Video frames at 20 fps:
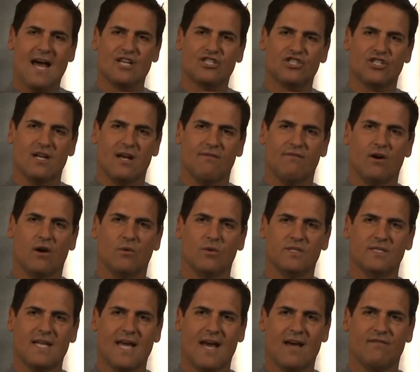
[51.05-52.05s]
passion I've
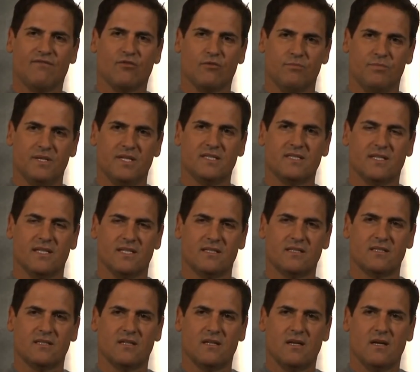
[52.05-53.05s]
always had for
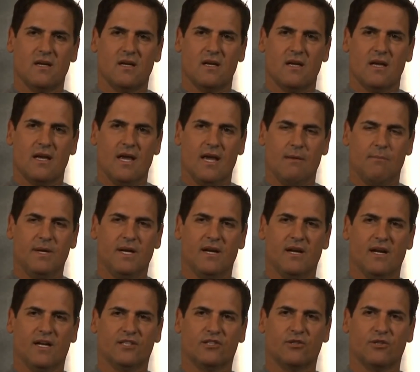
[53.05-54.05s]
business and
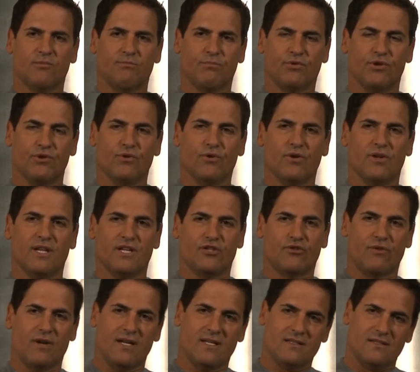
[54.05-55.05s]
being an entrepreneur
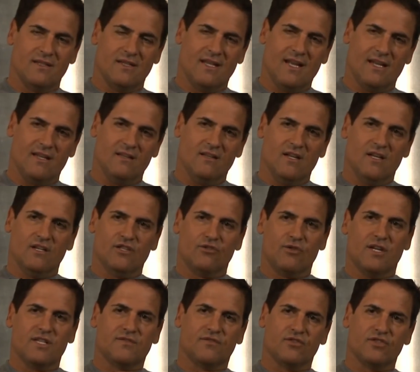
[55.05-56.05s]
that
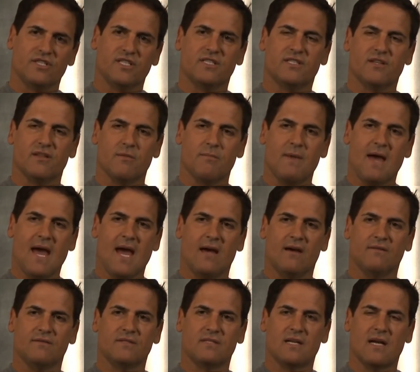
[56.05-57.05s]
transfers into the
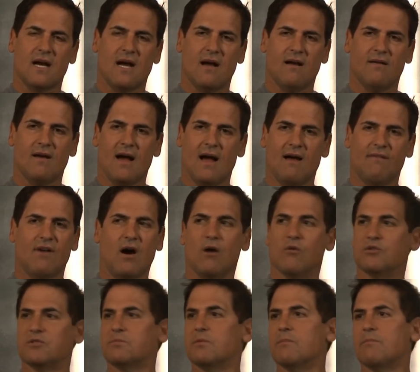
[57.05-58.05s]
Mavs. I've
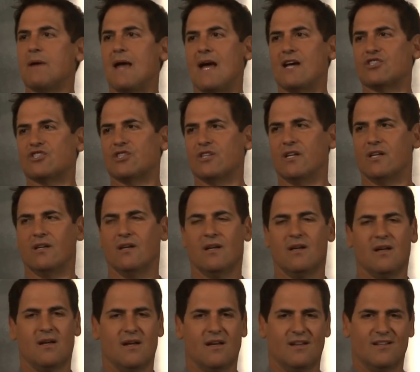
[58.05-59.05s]
always been passionate.
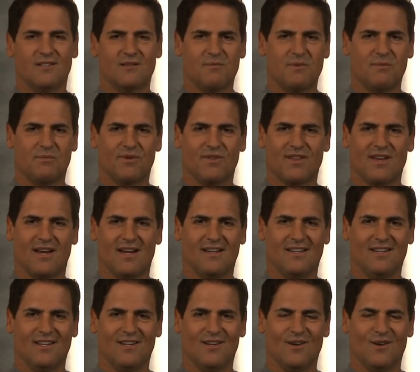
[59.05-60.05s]
Some people
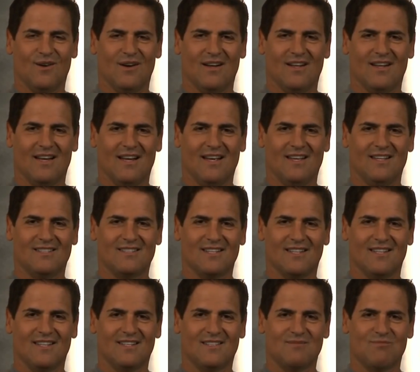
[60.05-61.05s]
thought, you know,
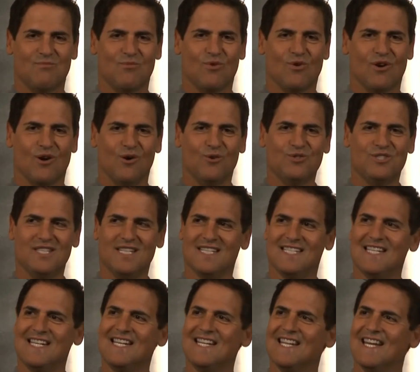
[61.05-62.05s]
it's more
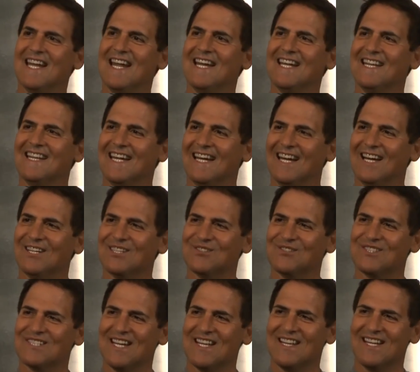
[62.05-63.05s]
OCD than anything
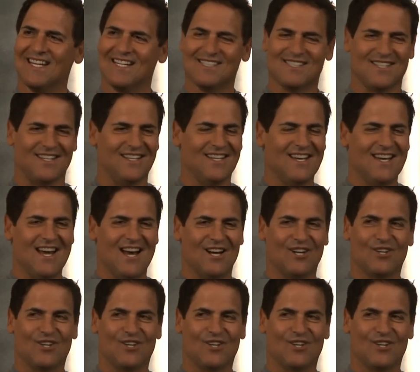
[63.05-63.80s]
else, which I think is a